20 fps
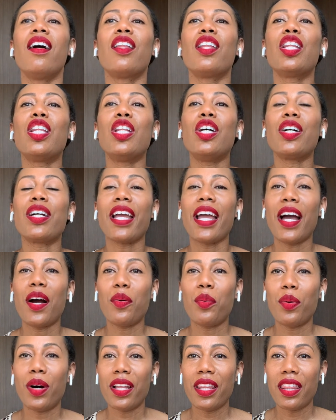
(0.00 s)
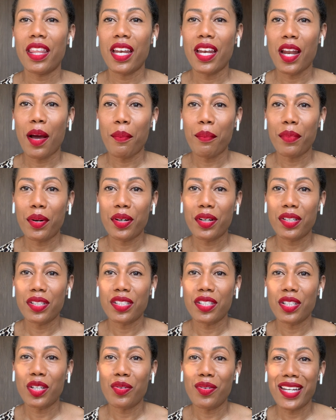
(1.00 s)
Look at what the
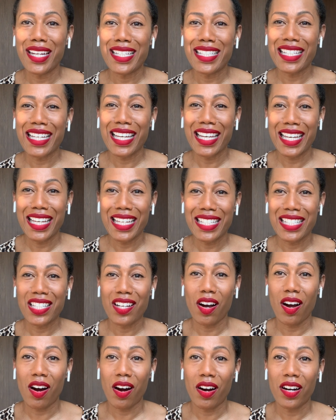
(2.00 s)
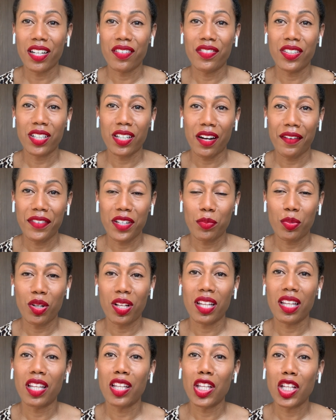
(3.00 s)
numbers you need to hit are to feel
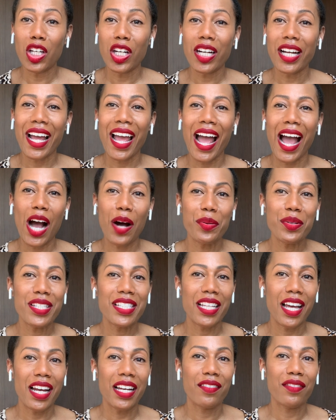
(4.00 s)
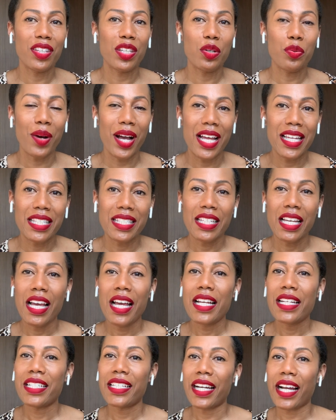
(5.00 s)
comfortable. Look outside of the US.
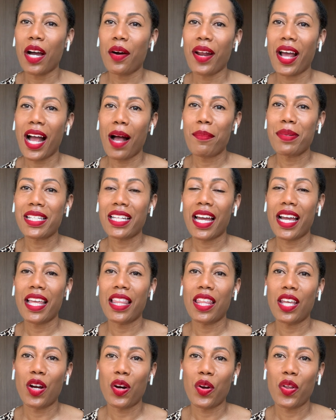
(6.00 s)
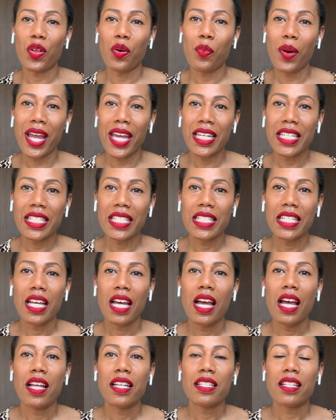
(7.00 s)
Check out apps like
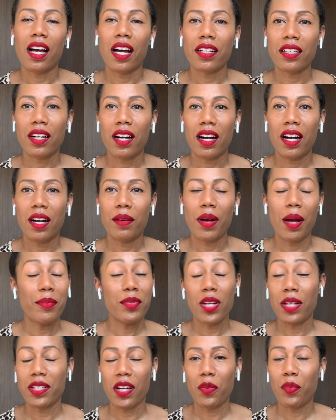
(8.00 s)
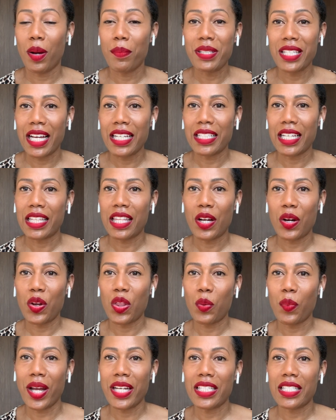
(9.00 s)
theearthawaits.com. Websites like
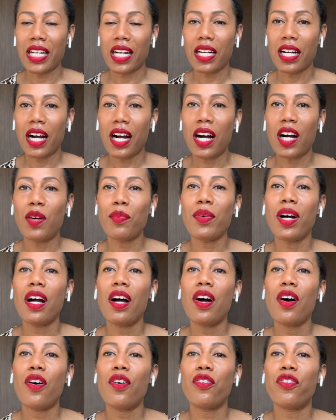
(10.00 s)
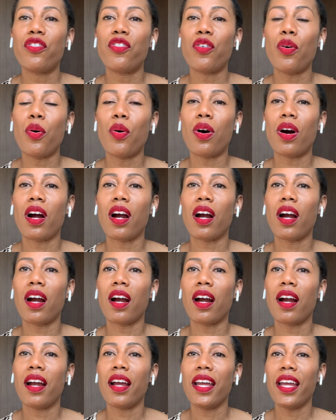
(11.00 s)
theearthawaits.com
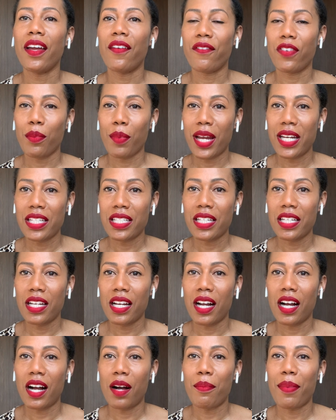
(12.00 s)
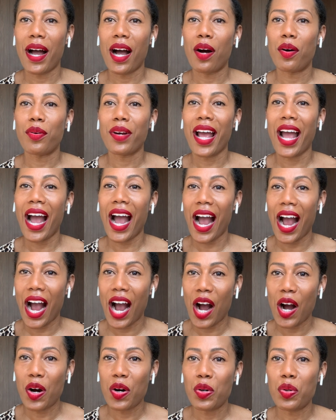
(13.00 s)
for information about
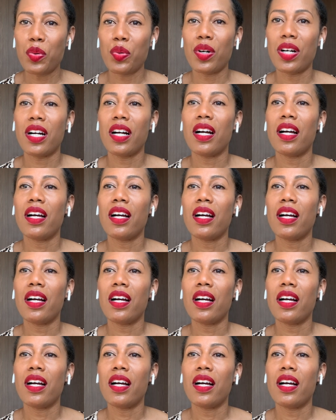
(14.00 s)
how